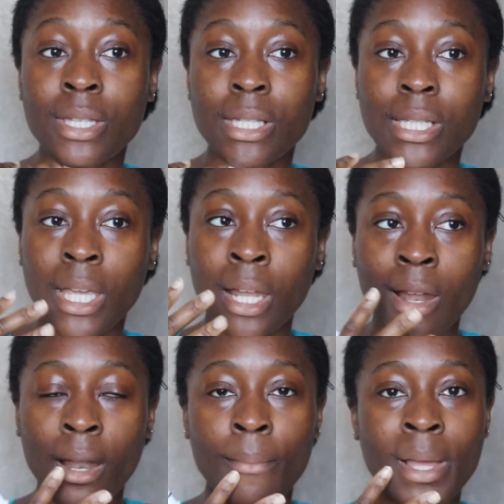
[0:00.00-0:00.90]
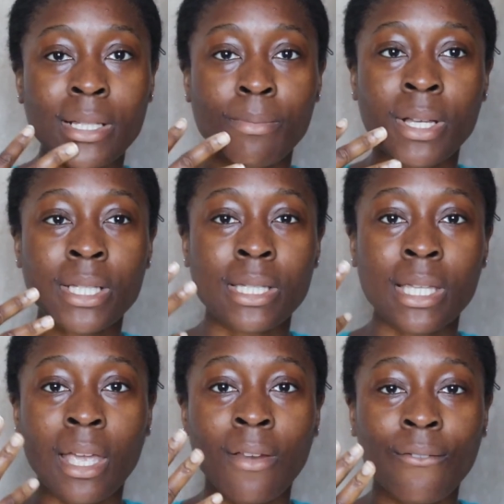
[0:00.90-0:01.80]
the skin, and it makes my
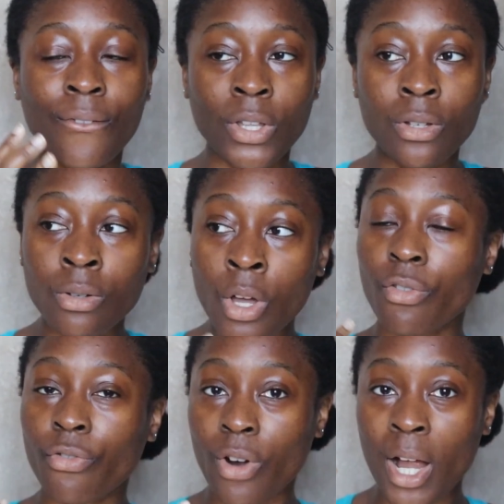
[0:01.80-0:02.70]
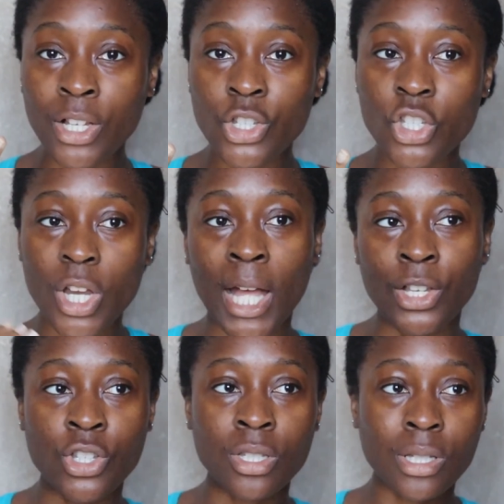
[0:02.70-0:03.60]
skin feel refreshed
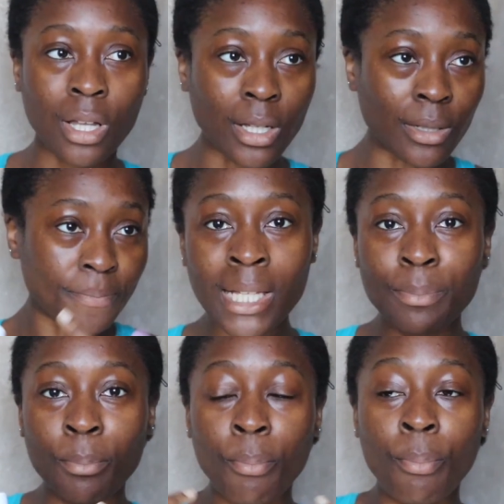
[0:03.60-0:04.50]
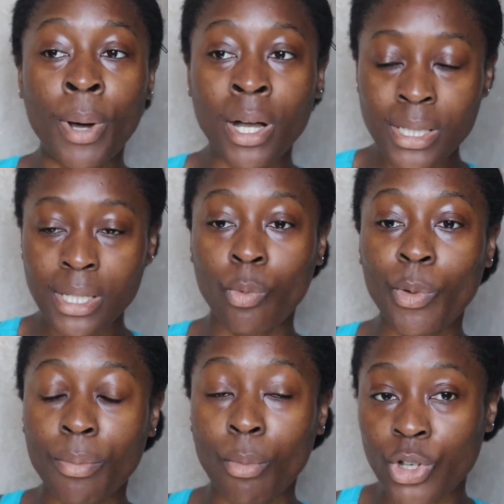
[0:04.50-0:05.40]
and just like it's bursting
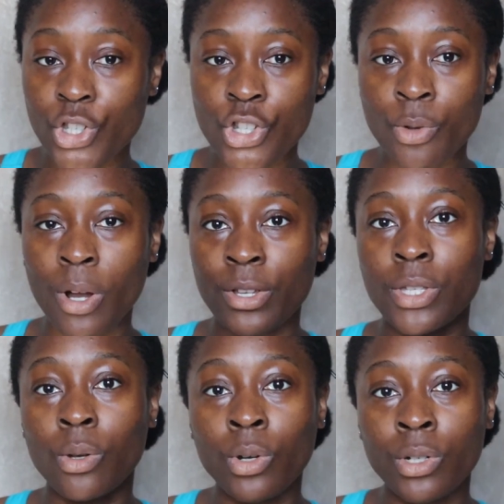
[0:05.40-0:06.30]
with moisture. Whereas the